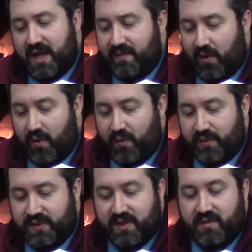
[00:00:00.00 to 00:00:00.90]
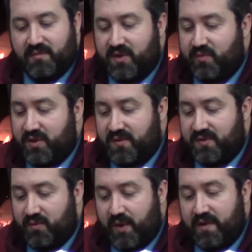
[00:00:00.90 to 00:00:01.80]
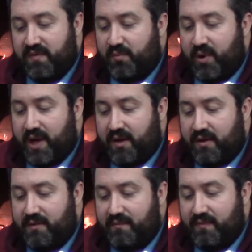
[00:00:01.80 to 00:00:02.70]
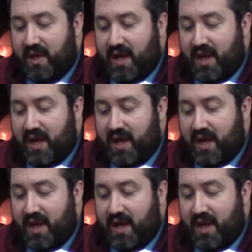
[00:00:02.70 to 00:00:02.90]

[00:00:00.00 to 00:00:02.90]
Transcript: They have holes in them to reduce the weight of the brick